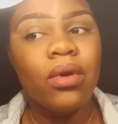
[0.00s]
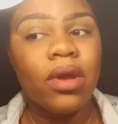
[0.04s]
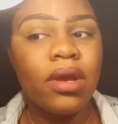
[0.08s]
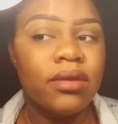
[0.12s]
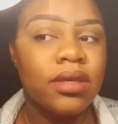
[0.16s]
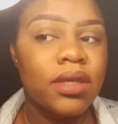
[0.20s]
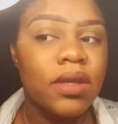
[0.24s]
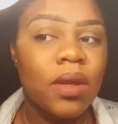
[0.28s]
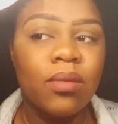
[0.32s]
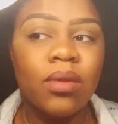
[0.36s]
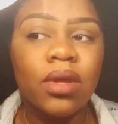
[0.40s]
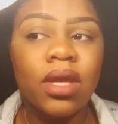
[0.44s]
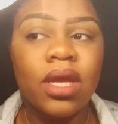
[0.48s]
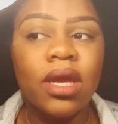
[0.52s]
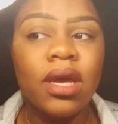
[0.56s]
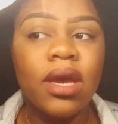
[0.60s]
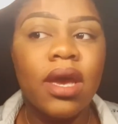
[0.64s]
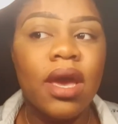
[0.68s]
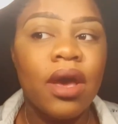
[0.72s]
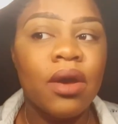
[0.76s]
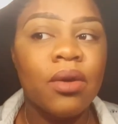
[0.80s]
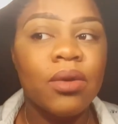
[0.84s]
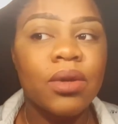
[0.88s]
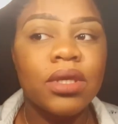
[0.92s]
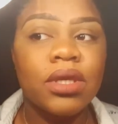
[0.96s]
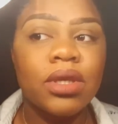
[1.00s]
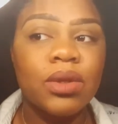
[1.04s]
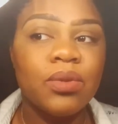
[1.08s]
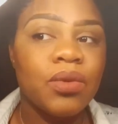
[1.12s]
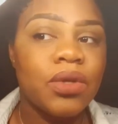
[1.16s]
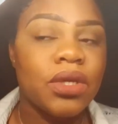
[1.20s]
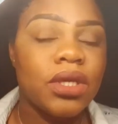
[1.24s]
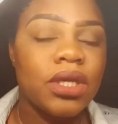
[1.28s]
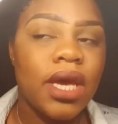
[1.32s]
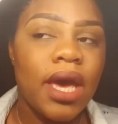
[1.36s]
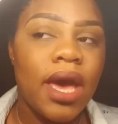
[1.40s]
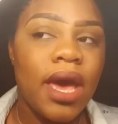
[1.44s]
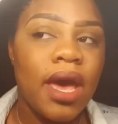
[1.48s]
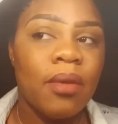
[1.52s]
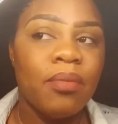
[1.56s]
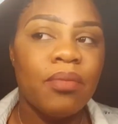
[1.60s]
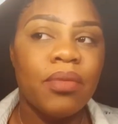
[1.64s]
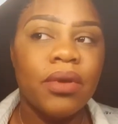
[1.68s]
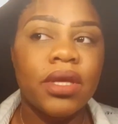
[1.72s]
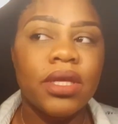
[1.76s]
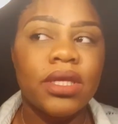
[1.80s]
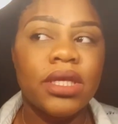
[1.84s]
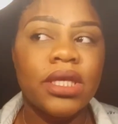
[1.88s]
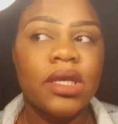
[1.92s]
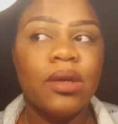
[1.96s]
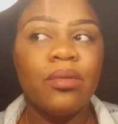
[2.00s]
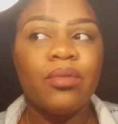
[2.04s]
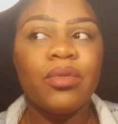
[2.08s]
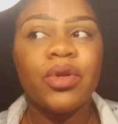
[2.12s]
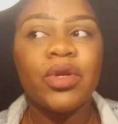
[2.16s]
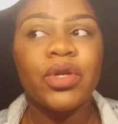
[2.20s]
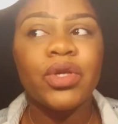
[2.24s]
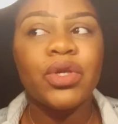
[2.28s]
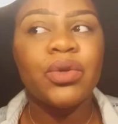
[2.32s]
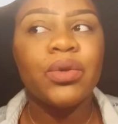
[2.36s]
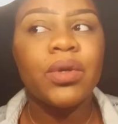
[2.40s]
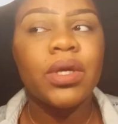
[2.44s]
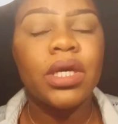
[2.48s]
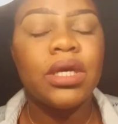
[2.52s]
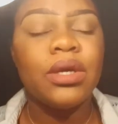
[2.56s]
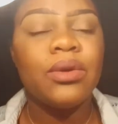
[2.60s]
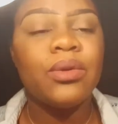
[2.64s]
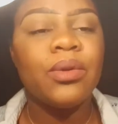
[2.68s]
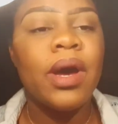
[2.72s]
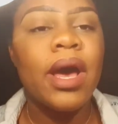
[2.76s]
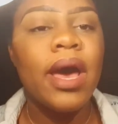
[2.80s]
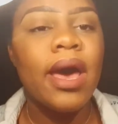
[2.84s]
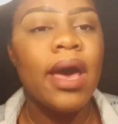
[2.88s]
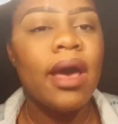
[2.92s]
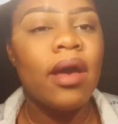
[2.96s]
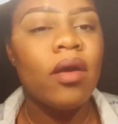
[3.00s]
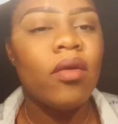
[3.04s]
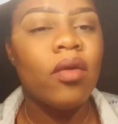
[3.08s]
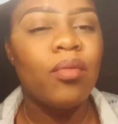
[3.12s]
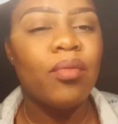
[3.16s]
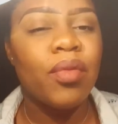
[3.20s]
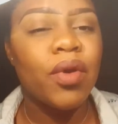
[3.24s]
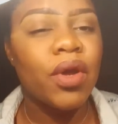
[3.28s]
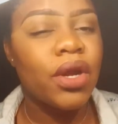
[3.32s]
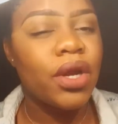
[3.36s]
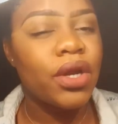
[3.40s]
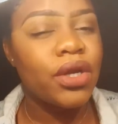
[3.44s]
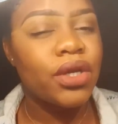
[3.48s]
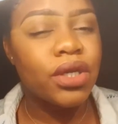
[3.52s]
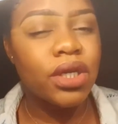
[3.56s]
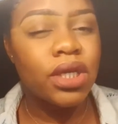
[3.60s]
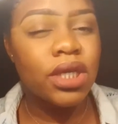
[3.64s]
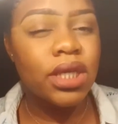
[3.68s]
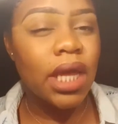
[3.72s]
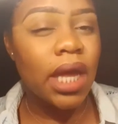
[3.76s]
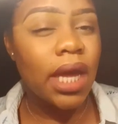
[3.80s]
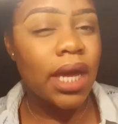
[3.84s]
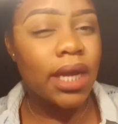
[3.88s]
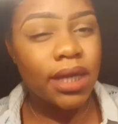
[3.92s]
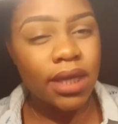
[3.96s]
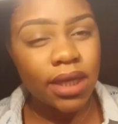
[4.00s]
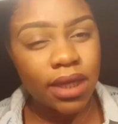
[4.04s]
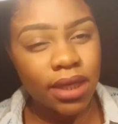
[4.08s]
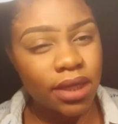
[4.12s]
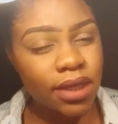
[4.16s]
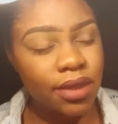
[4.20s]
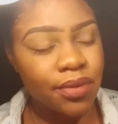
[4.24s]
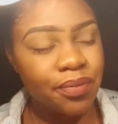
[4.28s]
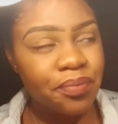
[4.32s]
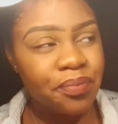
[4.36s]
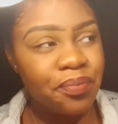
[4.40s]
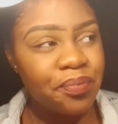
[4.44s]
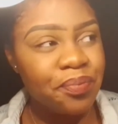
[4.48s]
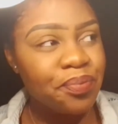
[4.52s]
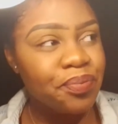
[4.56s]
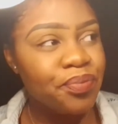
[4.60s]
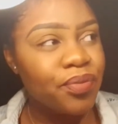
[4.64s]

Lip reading: if something else were to happen similar to it, you'll have a better understanding.